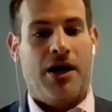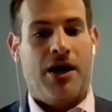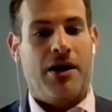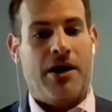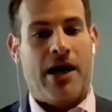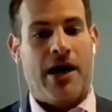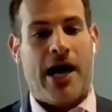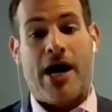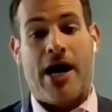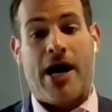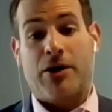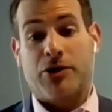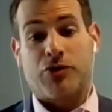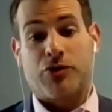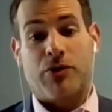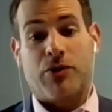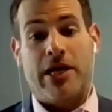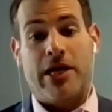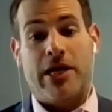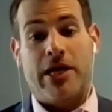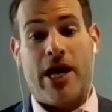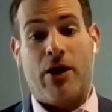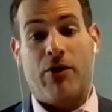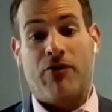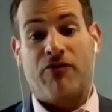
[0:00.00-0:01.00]
house
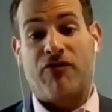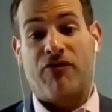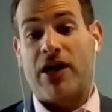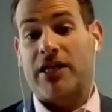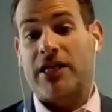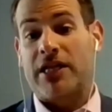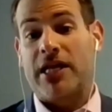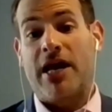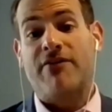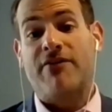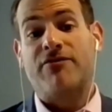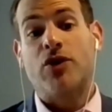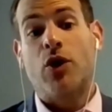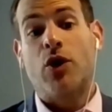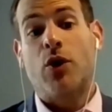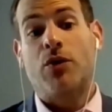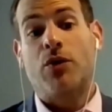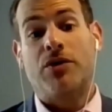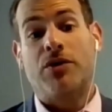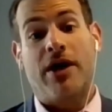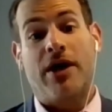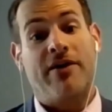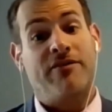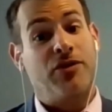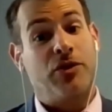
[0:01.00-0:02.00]
right now. And frankly, I have
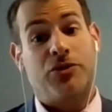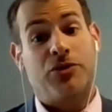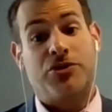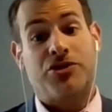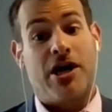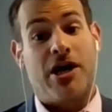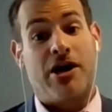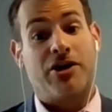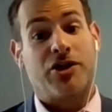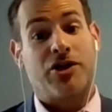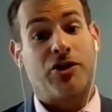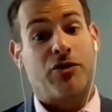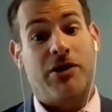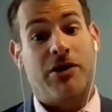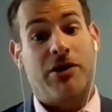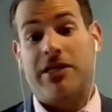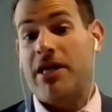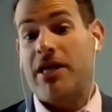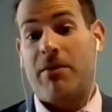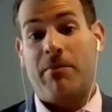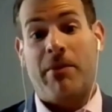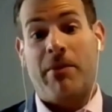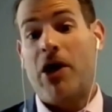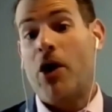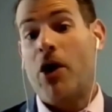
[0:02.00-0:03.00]
no desire to rent
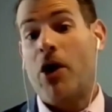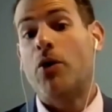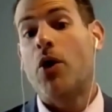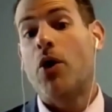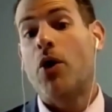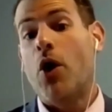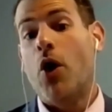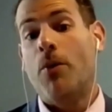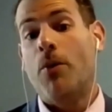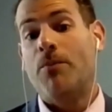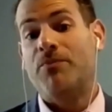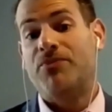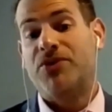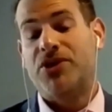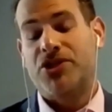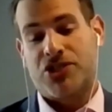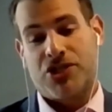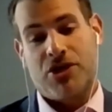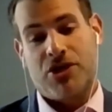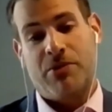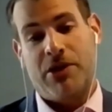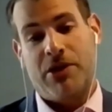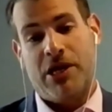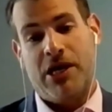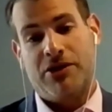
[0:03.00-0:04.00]
out my own home to
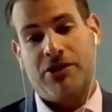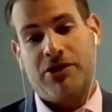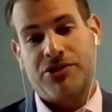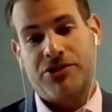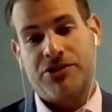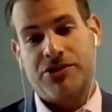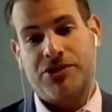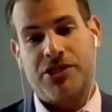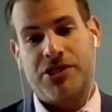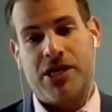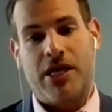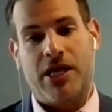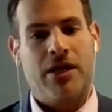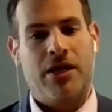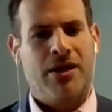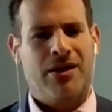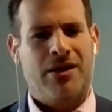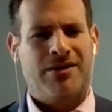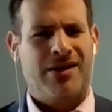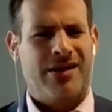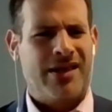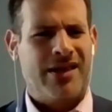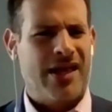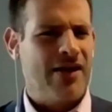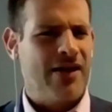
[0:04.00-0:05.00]
someone else and say
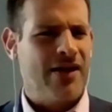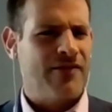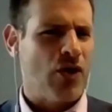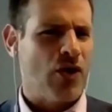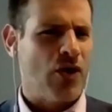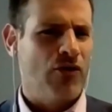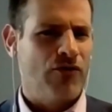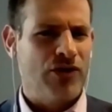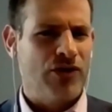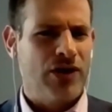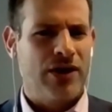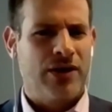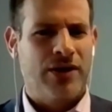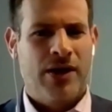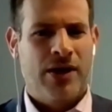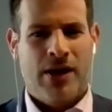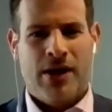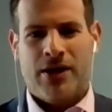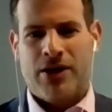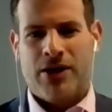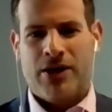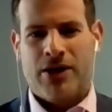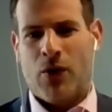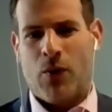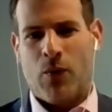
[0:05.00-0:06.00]
that they have COVID.
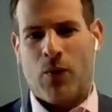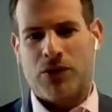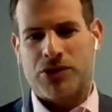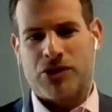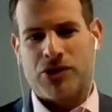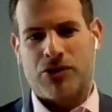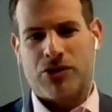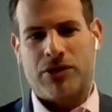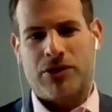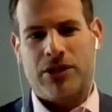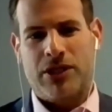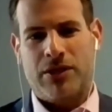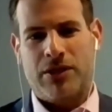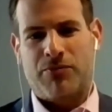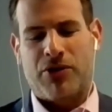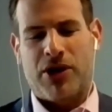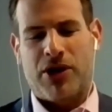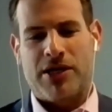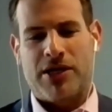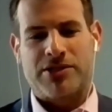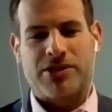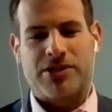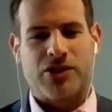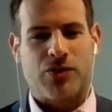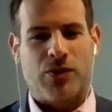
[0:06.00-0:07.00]
What's your cleaning
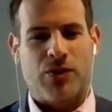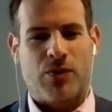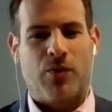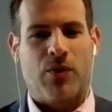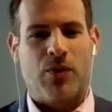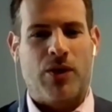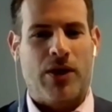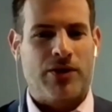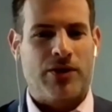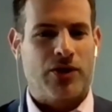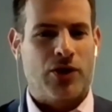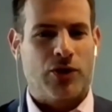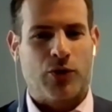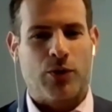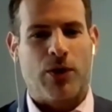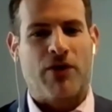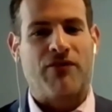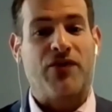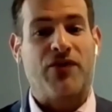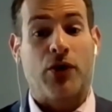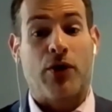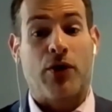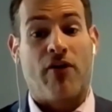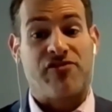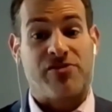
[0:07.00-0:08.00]
process? Do I
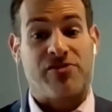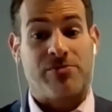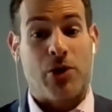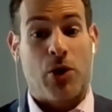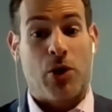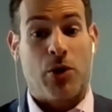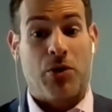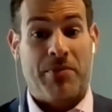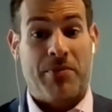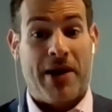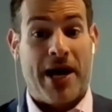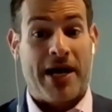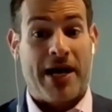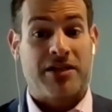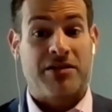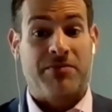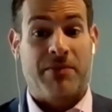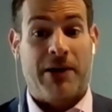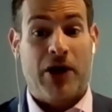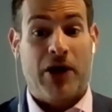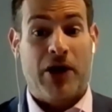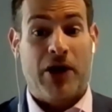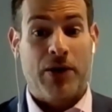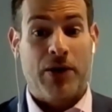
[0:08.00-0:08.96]
feel comfortable going back into my own